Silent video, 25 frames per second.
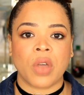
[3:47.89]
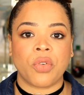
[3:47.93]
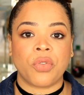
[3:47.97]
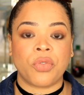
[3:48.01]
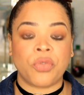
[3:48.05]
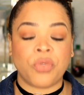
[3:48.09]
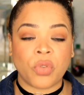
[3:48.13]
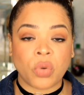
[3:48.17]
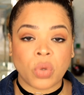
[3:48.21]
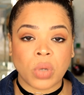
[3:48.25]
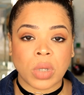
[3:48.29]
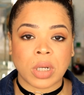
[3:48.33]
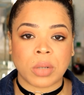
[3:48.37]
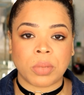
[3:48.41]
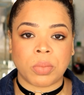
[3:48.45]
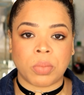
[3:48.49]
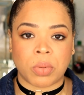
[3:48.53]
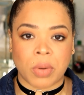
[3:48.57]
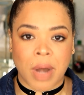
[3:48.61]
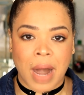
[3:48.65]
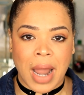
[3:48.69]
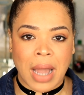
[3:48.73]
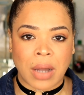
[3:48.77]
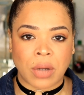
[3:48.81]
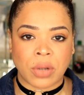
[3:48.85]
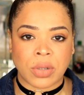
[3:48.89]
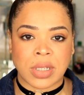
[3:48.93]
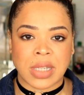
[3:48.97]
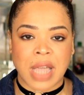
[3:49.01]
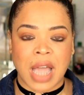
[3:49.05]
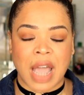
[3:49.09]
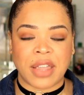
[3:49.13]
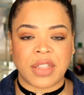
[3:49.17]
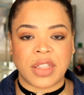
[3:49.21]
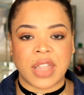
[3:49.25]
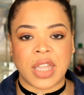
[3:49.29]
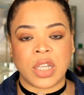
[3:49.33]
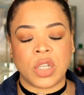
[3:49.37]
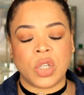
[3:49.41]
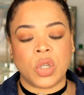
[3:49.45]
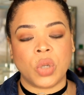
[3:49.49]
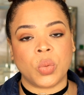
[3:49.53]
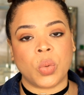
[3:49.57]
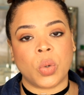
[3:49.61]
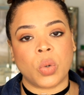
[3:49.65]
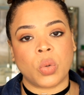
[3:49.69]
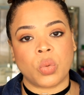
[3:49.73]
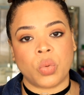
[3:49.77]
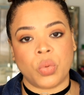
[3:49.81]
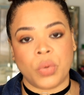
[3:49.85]
fuller brows. I think
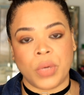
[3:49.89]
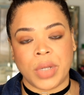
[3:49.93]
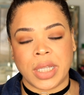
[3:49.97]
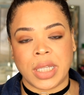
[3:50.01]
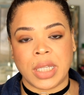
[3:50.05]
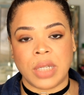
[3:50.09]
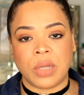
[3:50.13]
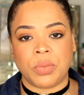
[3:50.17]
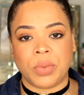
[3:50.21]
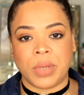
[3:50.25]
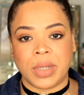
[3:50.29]
you will really,